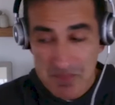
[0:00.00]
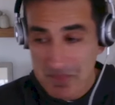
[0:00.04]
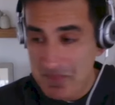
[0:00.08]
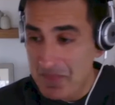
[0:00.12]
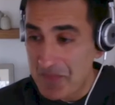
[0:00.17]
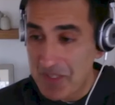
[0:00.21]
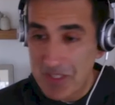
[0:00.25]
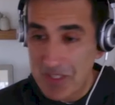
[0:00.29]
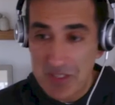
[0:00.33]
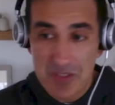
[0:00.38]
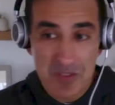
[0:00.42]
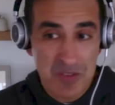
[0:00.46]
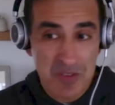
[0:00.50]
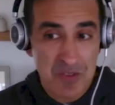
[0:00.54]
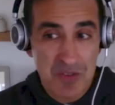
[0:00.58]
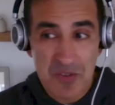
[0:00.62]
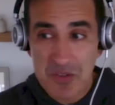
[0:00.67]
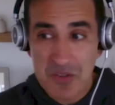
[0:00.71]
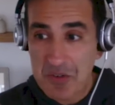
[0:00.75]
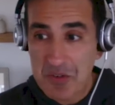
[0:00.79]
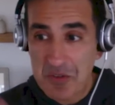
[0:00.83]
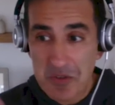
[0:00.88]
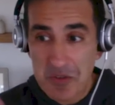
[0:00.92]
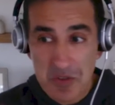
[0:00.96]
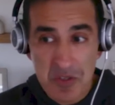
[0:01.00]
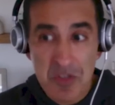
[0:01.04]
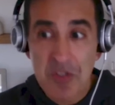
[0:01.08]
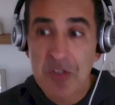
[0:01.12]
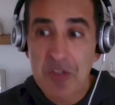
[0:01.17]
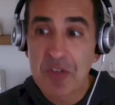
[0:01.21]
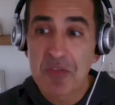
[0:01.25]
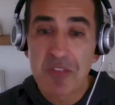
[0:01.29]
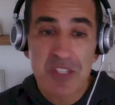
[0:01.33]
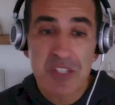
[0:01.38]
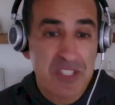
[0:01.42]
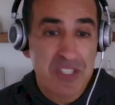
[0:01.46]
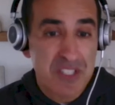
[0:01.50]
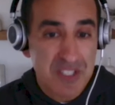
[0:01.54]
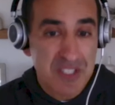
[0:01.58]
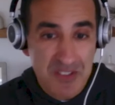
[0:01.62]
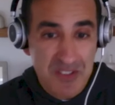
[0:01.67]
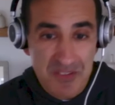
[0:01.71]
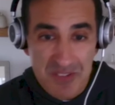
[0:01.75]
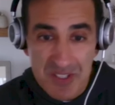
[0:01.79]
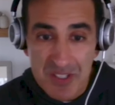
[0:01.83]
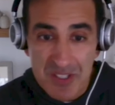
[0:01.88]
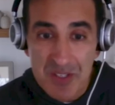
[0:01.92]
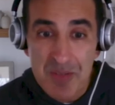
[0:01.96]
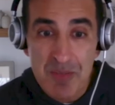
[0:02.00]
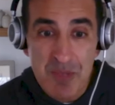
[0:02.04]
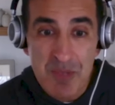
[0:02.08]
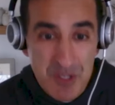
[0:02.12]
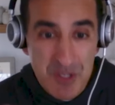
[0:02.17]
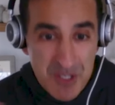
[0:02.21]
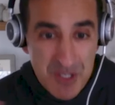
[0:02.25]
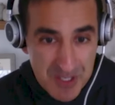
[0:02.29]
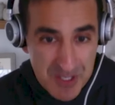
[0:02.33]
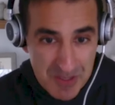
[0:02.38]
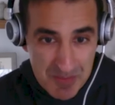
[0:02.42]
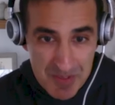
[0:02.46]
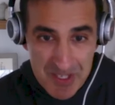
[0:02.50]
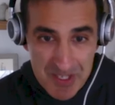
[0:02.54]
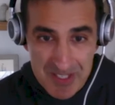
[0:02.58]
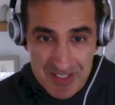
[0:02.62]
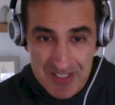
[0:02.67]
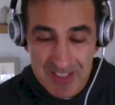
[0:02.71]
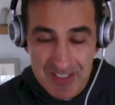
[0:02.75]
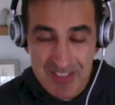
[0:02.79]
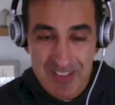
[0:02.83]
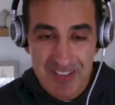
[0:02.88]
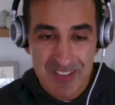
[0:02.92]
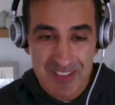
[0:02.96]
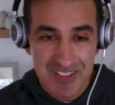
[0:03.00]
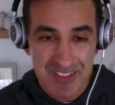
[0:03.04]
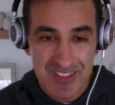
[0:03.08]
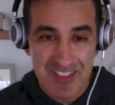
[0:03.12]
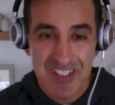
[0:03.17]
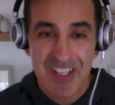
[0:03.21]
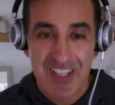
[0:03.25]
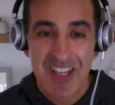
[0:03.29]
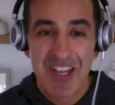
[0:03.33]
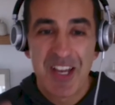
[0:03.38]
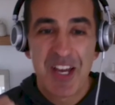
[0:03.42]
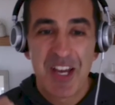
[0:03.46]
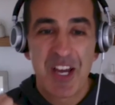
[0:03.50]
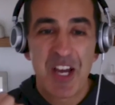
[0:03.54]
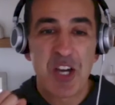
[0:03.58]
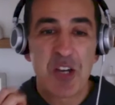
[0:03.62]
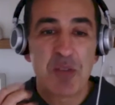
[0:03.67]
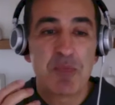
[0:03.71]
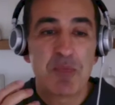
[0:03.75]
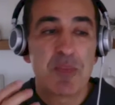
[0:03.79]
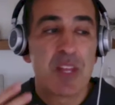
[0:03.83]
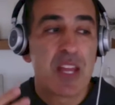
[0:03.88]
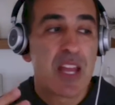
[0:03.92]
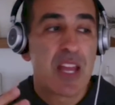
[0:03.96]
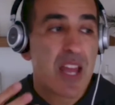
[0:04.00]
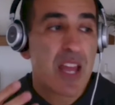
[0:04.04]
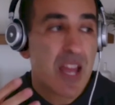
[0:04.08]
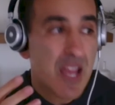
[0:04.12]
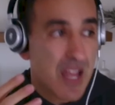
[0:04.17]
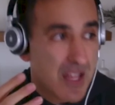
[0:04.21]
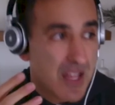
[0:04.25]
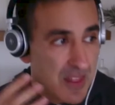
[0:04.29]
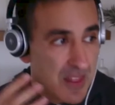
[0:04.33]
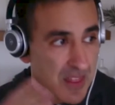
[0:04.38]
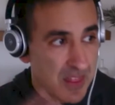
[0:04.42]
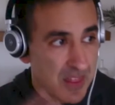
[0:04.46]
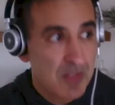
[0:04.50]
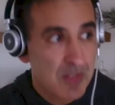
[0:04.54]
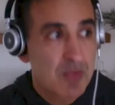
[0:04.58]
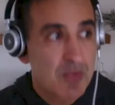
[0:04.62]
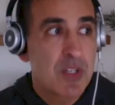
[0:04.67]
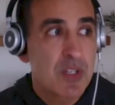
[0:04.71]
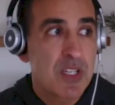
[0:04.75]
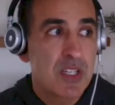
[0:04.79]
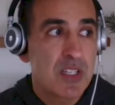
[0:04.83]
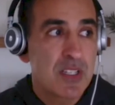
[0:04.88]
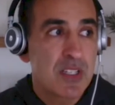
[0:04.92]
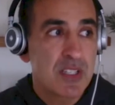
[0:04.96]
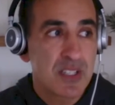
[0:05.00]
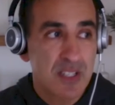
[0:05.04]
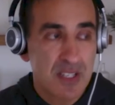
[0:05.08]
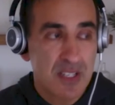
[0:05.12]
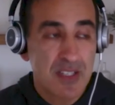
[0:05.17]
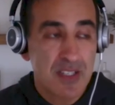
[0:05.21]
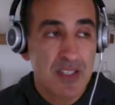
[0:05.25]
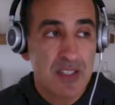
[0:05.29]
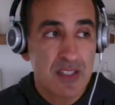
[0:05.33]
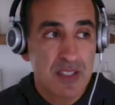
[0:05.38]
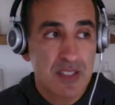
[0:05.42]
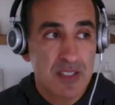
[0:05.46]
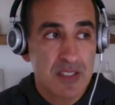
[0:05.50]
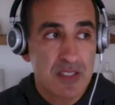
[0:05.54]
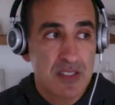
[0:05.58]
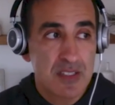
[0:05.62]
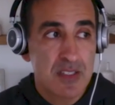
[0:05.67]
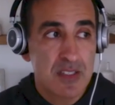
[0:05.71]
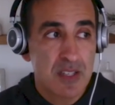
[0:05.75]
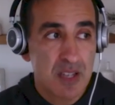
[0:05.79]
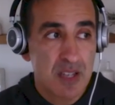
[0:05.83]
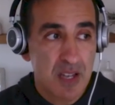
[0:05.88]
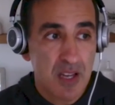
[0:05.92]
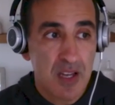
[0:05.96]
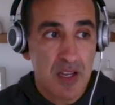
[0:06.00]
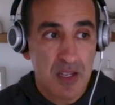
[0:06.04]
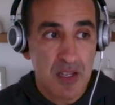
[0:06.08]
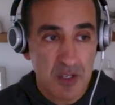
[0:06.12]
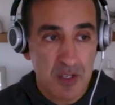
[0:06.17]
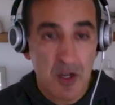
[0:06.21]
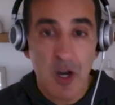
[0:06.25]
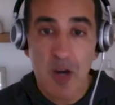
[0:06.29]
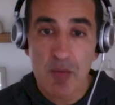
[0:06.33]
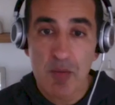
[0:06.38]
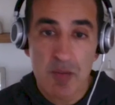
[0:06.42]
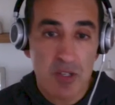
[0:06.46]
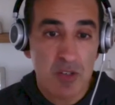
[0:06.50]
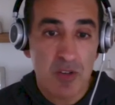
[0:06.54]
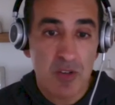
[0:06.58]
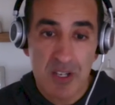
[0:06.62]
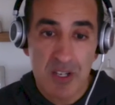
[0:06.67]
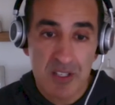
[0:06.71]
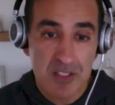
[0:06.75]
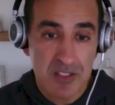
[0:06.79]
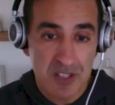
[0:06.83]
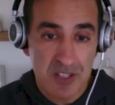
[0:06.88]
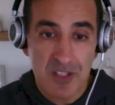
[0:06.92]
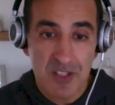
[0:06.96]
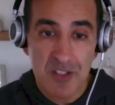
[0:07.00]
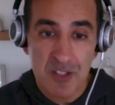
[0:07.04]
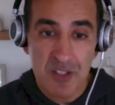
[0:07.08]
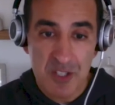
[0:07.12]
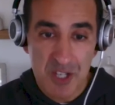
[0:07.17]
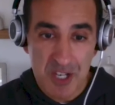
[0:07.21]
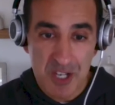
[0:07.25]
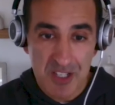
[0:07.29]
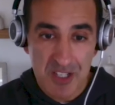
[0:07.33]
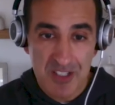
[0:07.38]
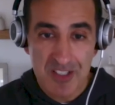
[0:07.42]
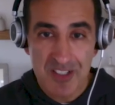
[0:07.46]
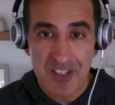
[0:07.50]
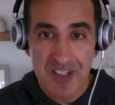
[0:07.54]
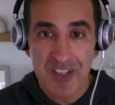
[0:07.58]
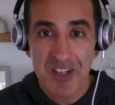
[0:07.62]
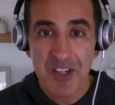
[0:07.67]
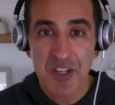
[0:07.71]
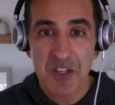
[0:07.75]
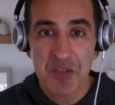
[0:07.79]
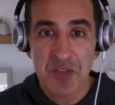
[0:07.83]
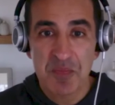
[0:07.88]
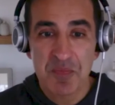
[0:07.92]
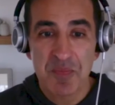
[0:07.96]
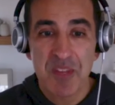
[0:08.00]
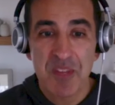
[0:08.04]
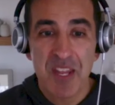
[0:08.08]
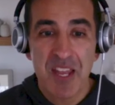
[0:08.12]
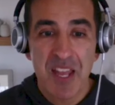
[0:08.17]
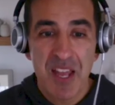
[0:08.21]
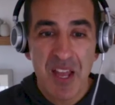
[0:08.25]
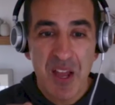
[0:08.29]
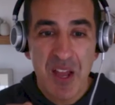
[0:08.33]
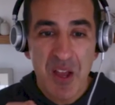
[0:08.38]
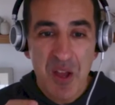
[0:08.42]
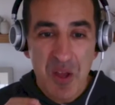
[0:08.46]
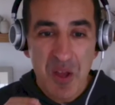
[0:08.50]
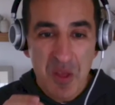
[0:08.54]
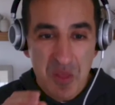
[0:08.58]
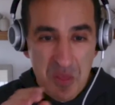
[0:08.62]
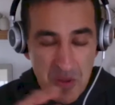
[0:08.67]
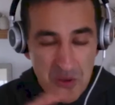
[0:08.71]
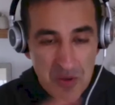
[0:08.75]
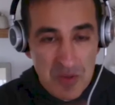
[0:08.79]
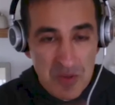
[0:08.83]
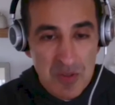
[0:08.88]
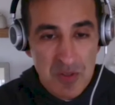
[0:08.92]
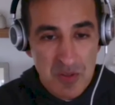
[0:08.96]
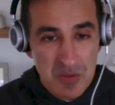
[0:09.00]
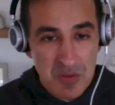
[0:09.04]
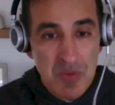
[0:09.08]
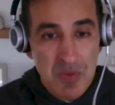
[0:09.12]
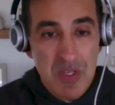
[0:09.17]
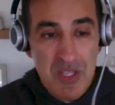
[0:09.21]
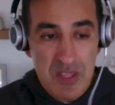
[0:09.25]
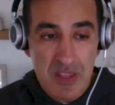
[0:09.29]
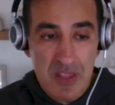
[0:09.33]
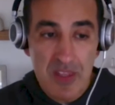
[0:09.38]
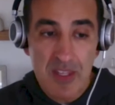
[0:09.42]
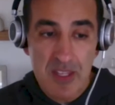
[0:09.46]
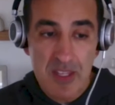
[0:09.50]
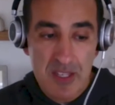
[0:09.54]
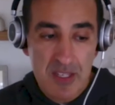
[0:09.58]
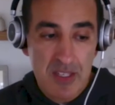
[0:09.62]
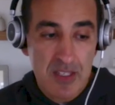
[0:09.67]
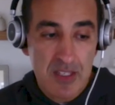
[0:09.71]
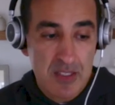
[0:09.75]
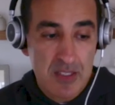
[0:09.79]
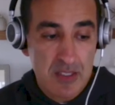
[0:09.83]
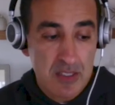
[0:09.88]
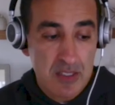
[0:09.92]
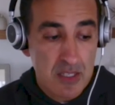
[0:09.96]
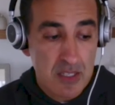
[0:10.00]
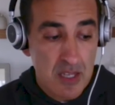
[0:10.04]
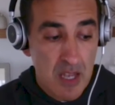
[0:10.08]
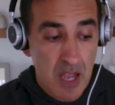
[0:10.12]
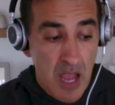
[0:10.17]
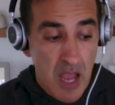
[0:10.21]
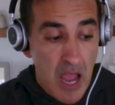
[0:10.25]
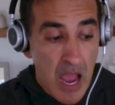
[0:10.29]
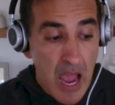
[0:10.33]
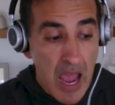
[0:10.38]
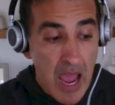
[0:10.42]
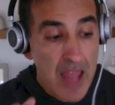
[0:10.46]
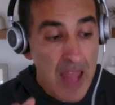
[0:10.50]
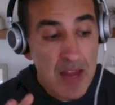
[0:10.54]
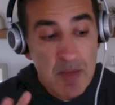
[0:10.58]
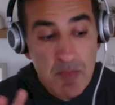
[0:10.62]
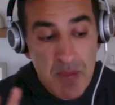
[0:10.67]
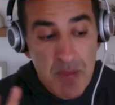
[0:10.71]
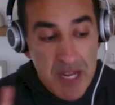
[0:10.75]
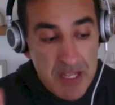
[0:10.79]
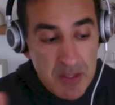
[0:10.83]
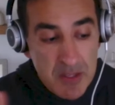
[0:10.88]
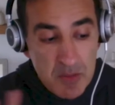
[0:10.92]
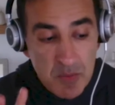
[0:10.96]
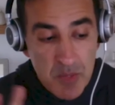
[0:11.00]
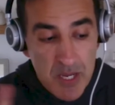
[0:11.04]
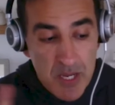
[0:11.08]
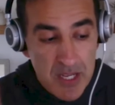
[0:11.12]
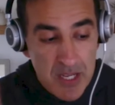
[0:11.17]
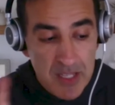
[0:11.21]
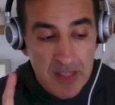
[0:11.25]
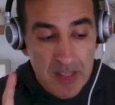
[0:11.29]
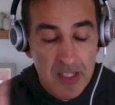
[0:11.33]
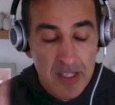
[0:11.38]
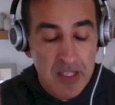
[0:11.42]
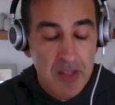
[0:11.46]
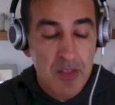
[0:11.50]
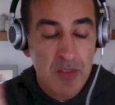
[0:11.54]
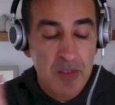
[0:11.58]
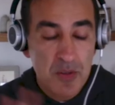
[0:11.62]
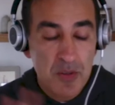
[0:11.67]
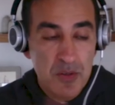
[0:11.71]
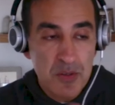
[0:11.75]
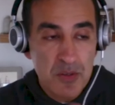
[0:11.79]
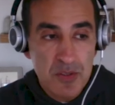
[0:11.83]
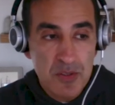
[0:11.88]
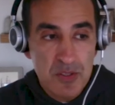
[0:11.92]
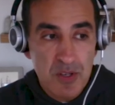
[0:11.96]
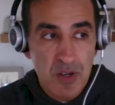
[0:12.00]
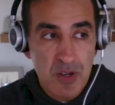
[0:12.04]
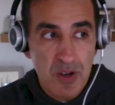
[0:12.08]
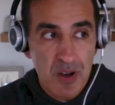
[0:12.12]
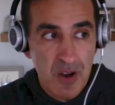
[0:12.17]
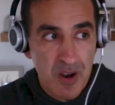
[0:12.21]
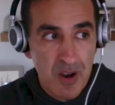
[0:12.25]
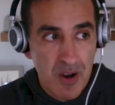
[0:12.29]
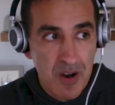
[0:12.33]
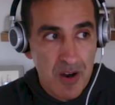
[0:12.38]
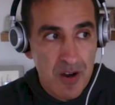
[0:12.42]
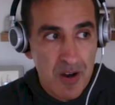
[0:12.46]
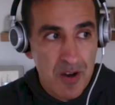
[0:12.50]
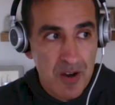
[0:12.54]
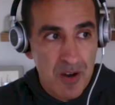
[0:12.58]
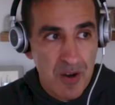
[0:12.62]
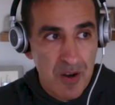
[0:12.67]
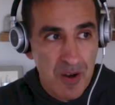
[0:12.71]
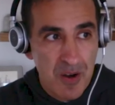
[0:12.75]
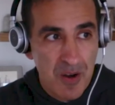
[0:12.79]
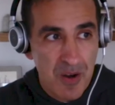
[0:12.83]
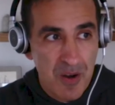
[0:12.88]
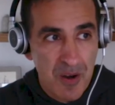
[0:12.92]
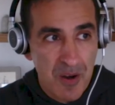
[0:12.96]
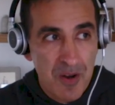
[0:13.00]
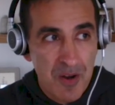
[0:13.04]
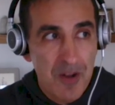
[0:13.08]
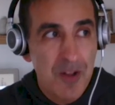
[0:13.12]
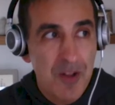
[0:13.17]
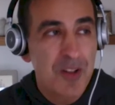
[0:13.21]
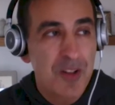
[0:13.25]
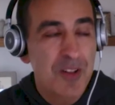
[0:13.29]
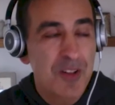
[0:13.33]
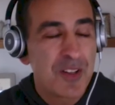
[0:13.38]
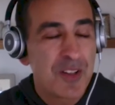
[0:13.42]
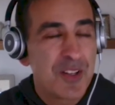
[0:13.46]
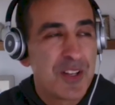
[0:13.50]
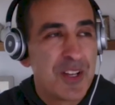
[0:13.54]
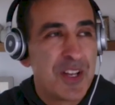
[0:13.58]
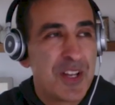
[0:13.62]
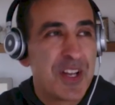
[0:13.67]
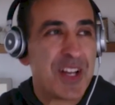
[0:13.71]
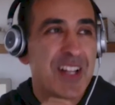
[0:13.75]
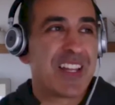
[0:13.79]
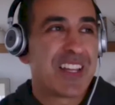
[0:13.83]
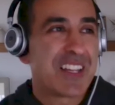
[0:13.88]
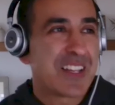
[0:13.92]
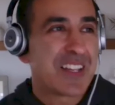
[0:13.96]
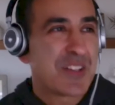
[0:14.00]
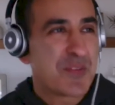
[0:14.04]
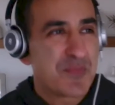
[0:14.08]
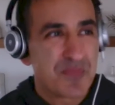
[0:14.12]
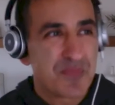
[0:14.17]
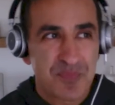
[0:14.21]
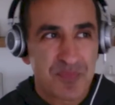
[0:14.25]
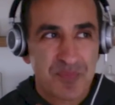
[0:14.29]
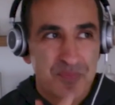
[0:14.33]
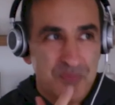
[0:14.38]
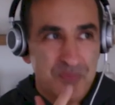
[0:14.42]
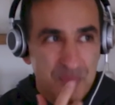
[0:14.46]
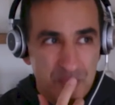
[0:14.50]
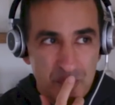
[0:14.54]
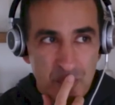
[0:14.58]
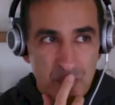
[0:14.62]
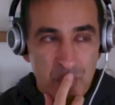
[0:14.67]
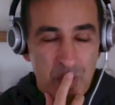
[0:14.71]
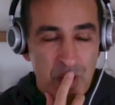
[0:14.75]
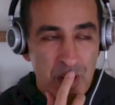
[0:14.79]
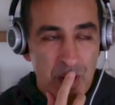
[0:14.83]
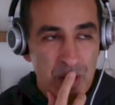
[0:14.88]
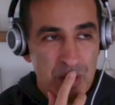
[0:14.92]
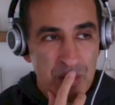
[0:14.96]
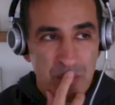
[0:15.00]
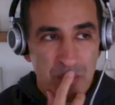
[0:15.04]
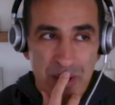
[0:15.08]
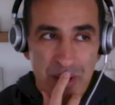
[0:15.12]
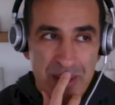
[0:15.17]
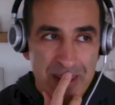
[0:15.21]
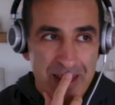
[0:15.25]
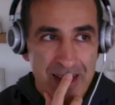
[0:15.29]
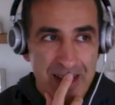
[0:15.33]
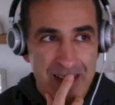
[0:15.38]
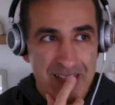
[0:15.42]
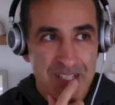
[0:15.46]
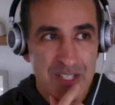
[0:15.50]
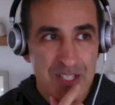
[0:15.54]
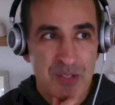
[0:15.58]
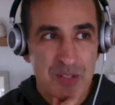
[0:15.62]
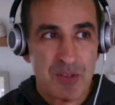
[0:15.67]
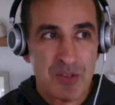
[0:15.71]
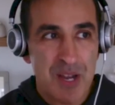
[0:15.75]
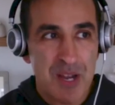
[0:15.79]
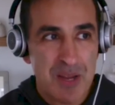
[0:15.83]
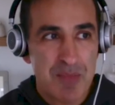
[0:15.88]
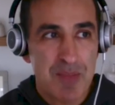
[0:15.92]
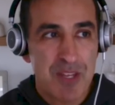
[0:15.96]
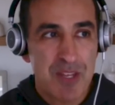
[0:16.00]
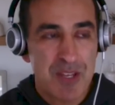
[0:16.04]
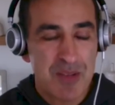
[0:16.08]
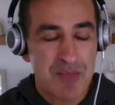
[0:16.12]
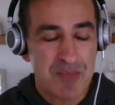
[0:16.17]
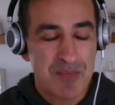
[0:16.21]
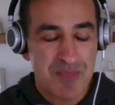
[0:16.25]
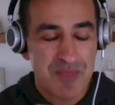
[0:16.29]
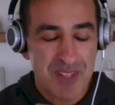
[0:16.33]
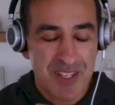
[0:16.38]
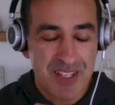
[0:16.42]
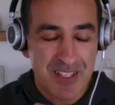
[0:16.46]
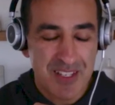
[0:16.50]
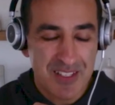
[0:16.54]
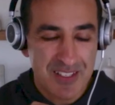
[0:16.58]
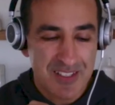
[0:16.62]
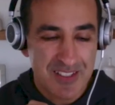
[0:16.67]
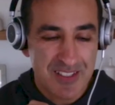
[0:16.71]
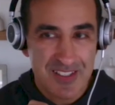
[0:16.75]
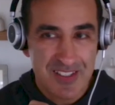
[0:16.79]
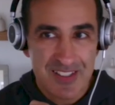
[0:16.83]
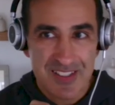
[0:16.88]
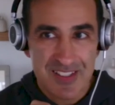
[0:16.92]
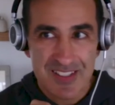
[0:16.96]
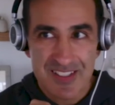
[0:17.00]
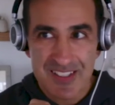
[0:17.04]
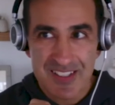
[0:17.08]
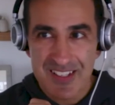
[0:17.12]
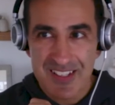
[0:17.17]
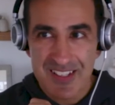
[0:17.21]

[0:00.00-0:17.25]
services of the community, basically. And three is carbon credits on chain. Those three things, and by the way, those are all, like the way that I describe them is